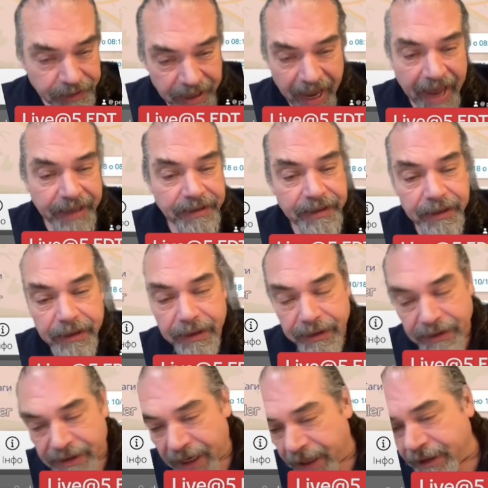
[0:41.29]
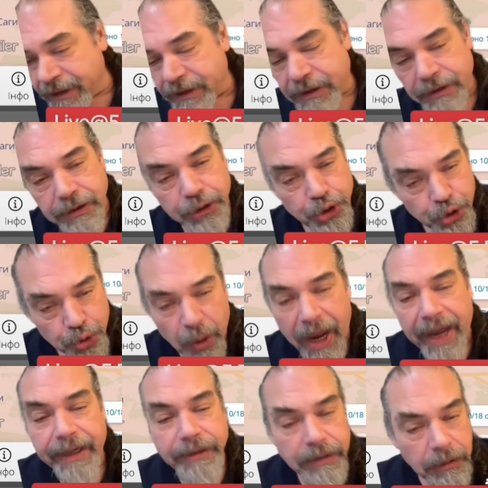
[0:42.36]
tactic intended to
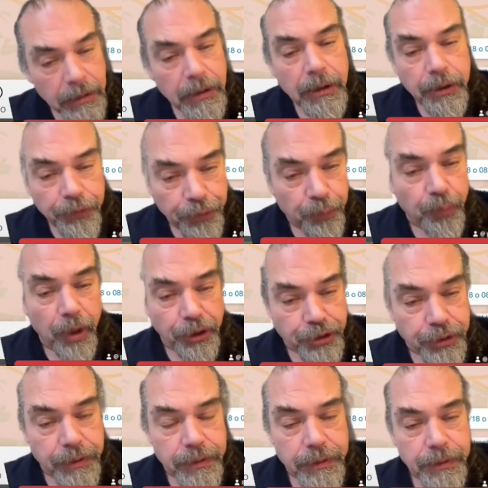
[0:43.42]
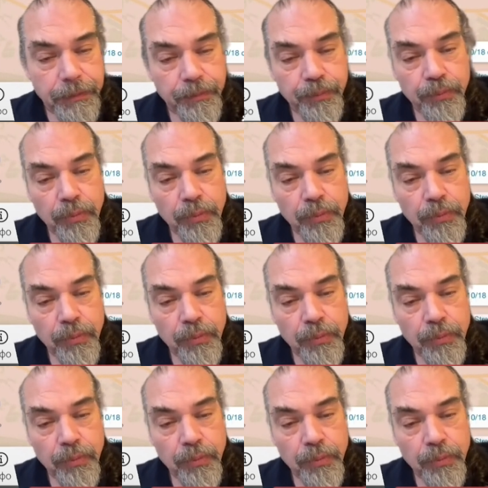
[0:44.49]
distract the Russians,